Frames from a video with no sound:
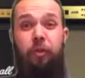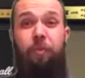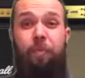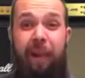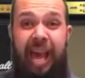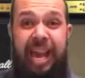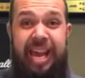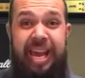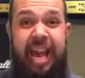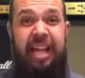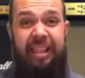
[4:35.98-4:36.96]
To
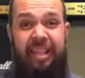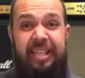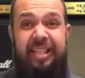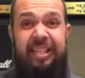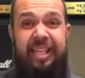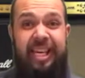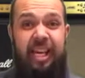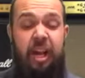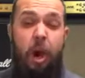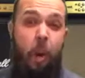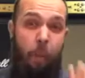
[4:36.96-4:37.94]
play the
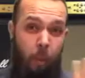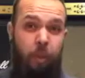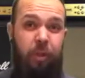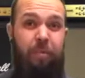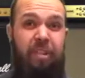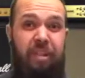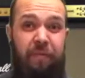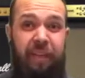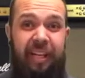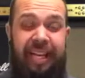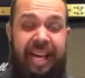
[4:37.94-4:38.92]
C, more
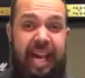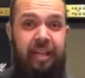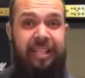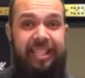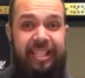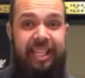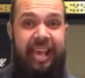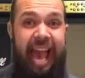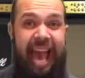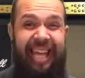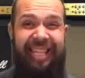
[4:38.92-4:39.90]
specifically C
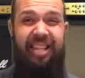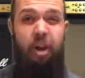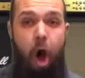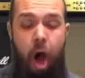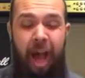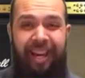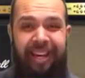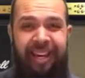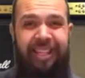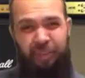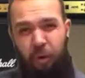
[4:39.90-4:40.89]
add 9,
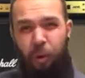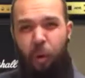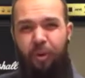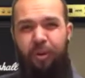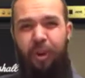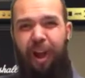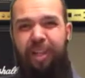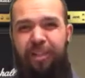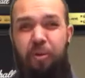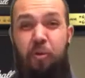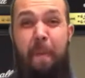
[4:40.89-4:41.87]
it's a chord that likes
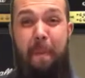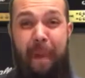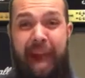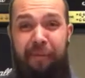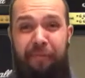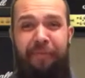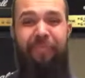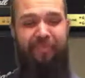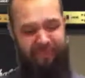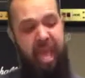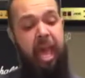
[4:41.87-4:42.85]
to do math.
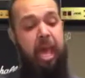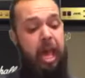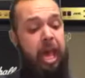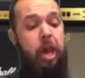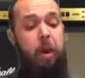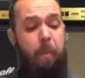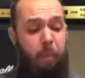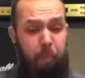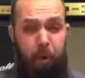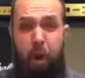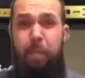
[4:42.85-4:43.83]

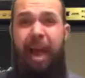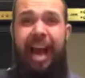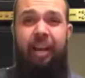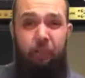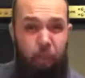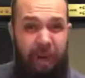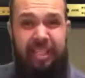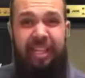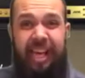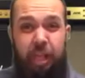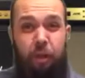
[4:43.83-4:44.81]
Go back once
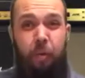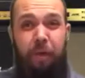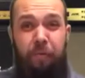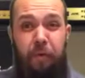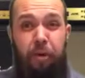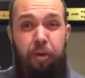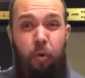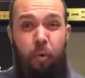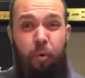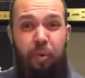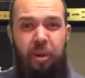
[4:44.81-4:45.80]
again to our first
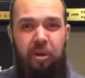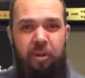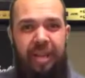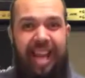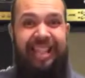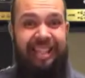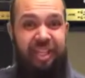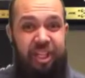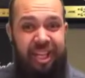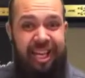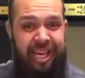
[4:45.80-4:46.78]
chord we learned today, the
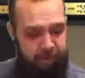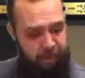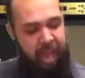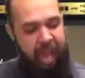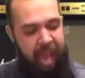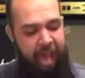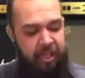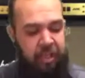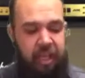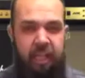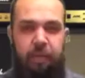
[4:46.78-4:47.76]
G, and
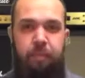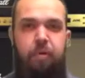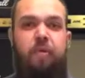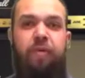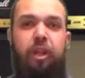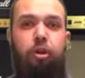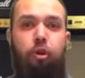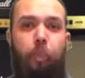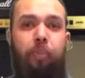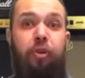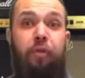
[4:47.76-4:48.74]
just move the
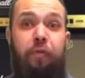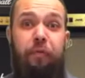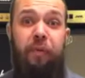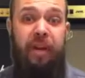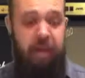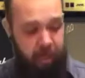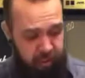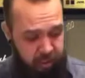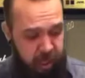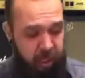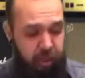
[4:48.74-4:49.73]
top 2
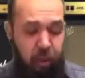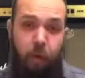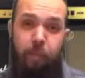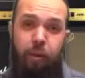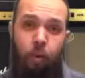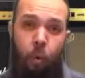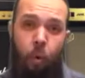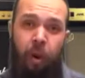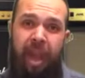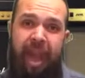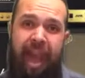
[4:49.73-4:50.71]
fingers, toe be
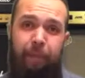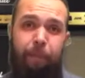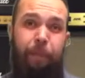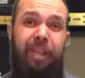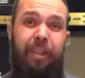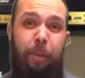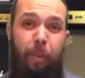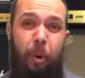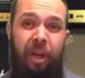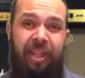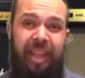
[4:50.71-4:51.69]
tall, and Peter
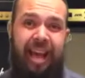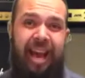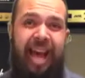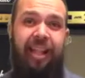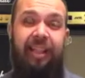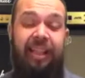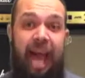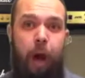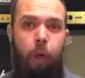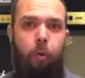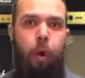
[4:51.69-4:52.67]
Pointer
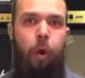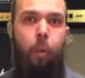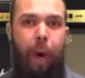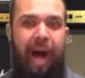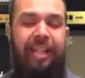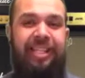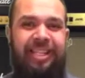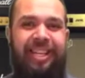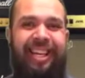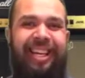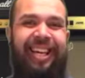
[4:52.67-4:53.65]
down 1
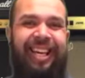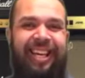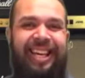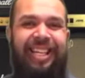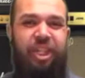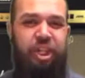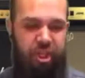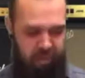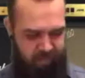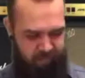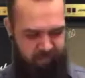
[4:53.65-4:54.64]
string each.